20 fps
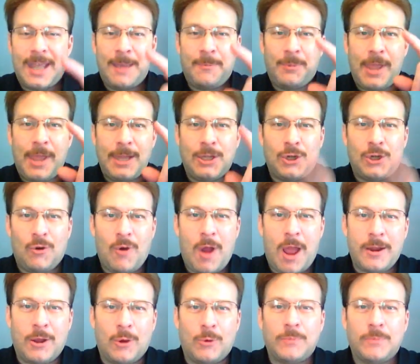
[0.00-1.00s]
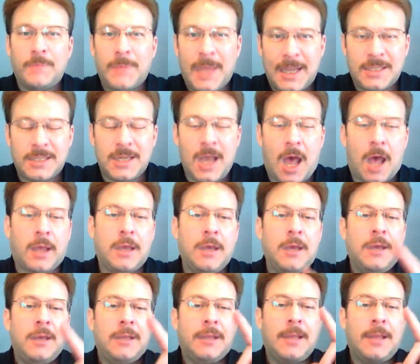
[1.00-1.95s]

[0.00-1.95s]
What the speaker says: they played Toronto. They suck.